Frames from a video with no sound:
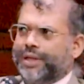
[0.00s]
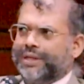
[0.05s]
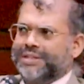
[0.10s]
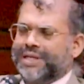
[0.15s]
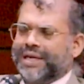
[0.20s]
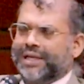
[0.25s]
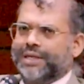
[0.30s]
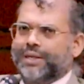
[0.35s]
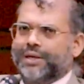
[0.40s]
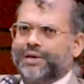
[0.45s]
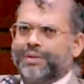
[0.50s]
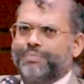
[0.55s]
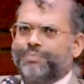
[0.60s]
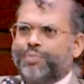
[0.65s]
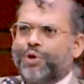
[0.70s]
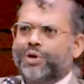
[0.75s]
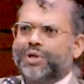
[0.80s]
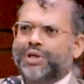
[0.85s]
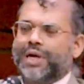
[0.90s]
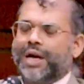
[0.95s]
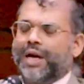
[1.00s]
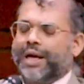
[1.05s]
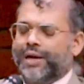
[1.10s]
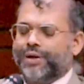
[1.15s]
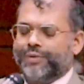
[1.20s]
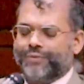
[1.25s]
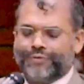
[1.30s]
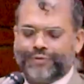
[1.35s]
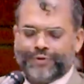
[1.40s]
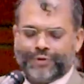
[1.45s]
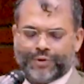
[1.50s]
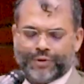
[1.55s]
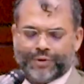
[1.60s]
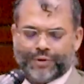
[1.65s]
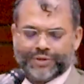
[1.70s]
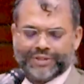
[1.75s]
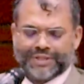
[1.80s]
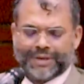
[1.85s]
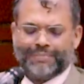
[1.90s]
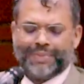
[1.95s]
it's like a report card
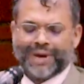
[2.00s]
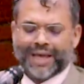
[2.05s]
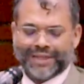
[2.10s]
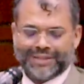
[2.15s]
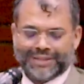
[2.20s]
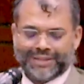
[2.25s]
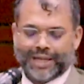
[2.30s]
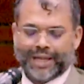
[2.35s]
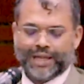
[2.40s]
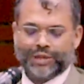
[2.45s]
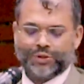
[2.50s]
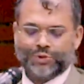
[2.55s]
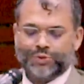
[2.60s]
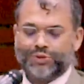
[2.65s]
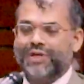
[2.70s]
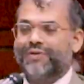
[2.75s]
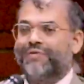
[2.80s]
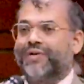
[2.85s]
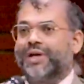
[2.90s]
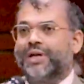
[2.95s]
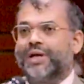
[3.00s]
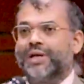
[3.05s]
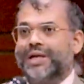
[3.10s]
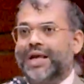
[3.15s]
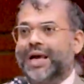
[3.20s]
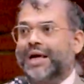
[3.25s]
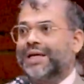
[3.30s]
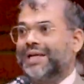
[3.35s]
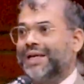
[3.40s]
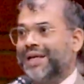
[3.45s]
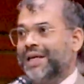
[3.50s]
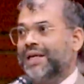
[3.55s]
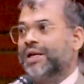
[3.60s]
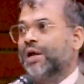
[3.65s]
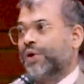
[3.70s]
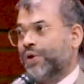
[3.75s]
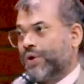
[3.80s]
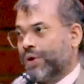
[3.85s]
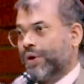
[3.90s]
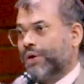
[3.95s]
for supply chains to see whether they are
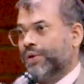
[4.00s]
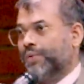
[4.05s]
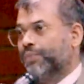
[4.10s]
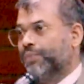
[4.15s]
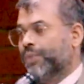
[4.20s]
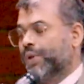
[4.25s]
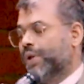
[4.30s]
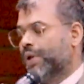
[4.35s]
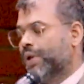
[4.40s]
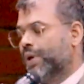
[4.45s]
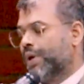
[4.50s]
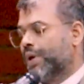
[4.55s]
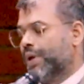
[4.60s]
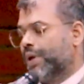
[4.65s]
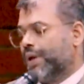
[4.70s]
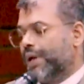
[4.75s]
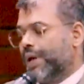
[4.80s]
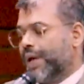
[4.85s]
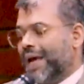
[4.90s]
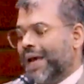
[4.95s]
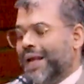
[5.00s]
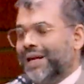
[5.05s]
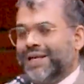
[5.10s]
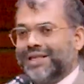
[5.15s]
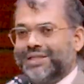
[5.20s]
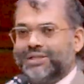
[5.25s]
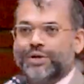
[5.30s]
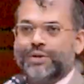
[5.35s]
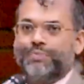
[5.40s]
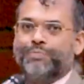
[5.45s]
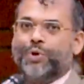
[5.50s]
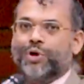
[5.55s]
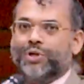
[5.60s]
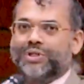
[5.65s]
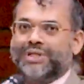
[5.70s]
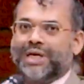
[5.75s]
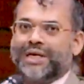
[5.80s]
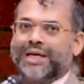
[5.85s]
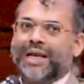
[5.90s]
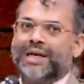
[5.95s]
clean or not. And these
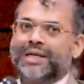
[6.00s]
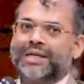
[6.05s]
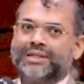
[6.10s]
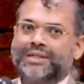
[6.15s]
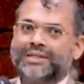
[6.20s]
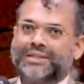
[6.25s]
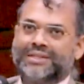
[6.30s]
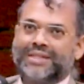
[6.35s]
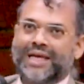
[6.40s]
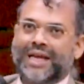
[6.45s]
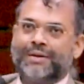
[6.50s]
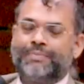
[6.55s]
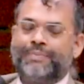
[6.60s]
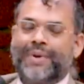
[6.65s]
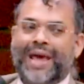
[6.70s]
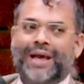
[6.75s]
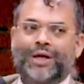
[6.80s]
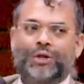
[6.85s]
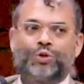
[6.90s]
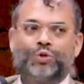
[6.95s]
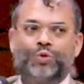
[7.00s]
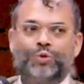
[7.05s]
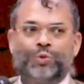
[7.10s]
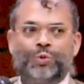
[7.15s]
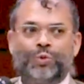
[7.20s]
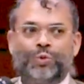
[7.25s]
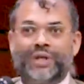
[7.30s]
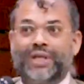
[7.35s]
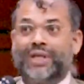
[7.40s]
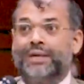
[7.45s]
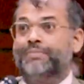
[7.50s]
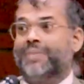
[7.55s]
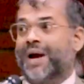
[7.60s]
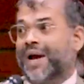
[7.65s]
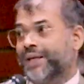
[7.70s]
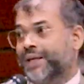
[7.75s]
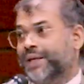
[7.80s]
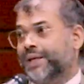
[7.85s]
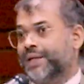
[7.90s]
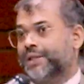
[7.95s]
reports are then sent back to the
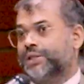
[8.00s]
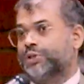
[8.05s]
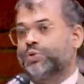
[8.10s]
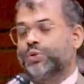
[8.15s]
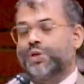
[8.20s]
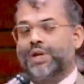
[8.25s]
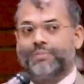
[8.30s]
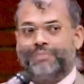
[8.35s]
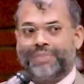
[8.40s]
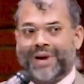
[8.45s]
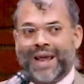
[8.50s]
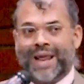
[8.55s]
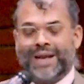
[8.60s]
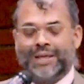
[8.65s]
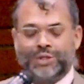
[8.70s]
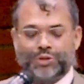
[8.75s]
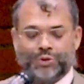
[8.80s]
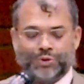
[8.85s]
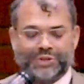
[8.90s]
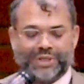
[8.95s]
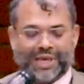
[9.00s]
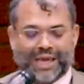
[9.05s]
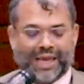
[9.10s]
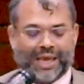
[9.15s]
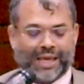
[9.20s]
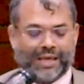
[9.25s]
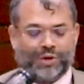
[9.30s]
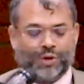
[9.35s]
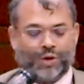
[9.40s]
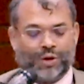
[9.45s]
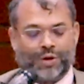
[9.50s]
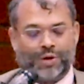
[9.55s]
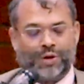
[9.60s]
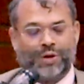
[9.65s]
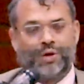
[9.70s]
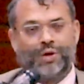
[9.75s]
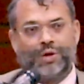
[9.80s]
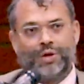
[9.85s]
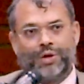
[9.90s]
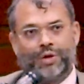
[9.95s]
buyers, to the brands, to say, hey,
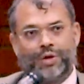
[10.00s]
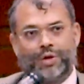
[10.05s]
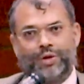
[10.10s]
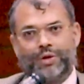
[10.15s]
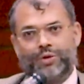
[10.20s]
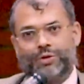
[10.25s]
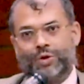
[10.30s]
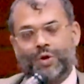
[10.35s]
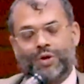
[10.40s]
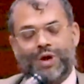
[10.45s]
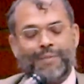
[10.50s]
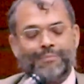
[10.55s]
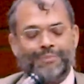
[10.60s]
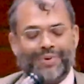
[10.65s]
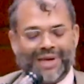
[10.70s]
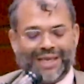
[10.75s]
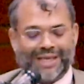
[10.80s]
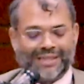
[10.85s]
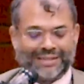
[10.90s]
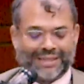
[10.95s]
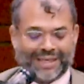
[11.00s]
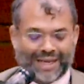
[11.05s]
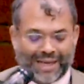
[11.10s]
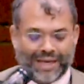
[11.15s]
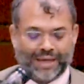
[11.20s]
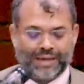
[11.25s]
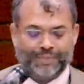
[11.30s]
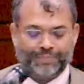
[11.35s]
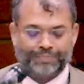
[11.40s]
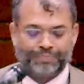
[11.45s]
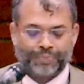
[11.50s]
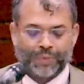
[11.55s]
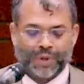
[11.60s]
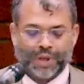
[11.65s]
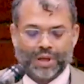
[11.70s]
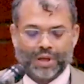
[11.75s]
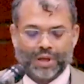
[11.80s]
your company is clean.